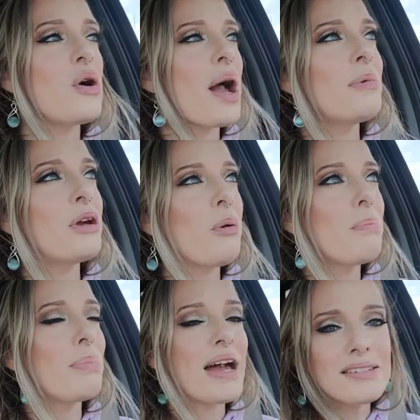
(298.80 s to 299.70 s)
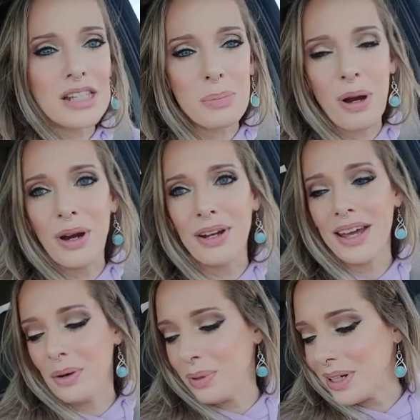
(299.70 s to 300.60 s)
I'm gonna go back to the park
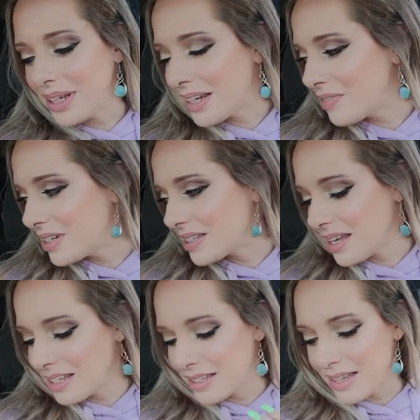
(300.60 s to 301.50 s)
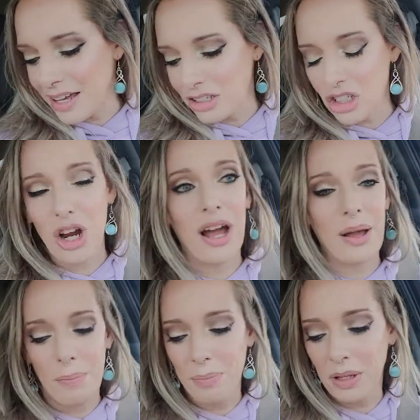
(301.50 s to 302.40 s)
and we're gonna give this a second
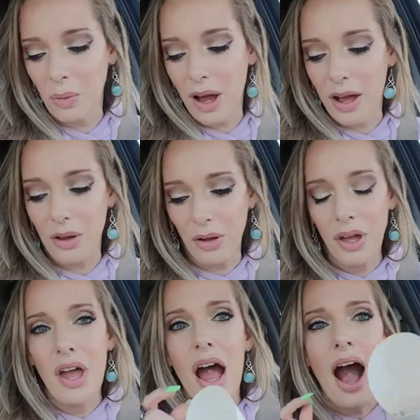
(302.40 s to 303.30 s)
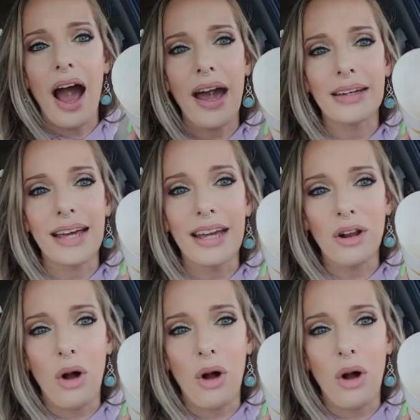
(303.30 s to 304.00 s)
try. Meanwhile, I ate